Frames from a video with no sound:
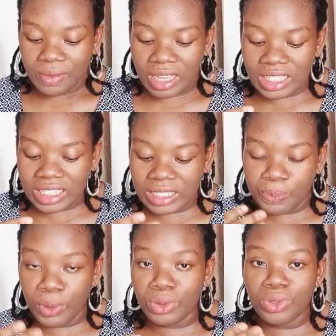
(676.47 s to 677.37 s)
It's
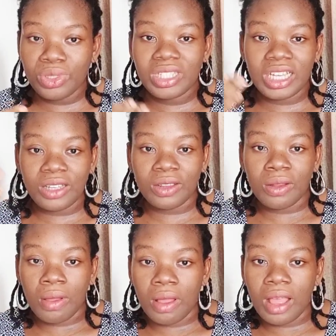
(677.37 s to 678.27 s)
produced
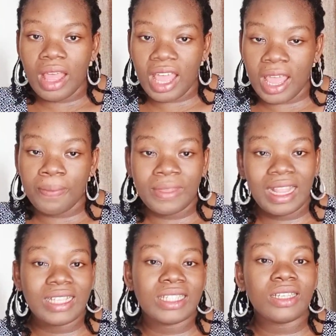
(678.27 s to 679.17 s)
in
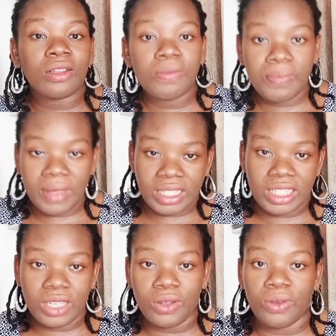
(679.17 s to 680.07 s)
Nestle,
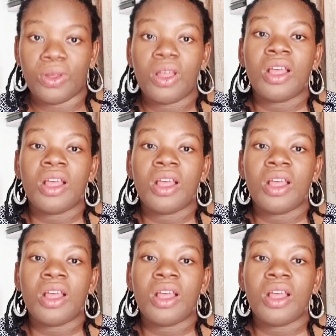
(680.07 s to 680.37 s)
Mexico,